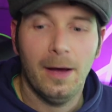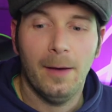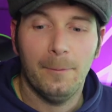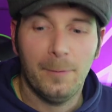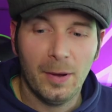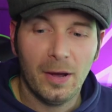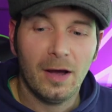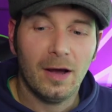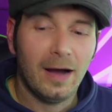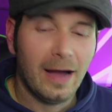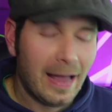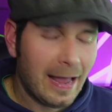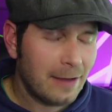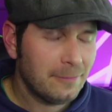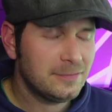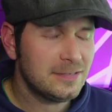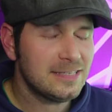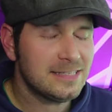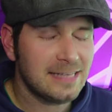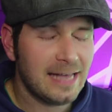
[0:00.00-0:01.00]
But I have
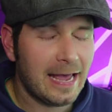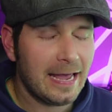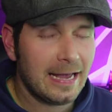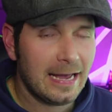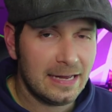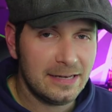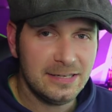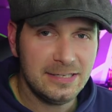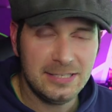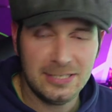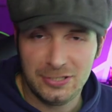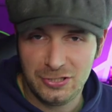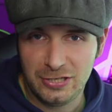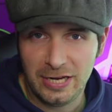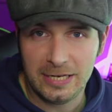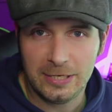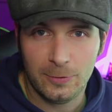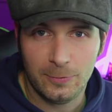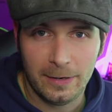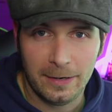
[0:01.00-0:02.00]
to say, and this is
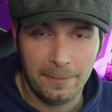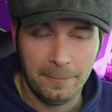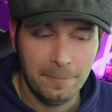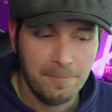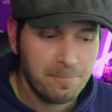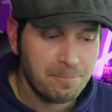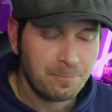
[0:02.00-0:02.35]
genuine,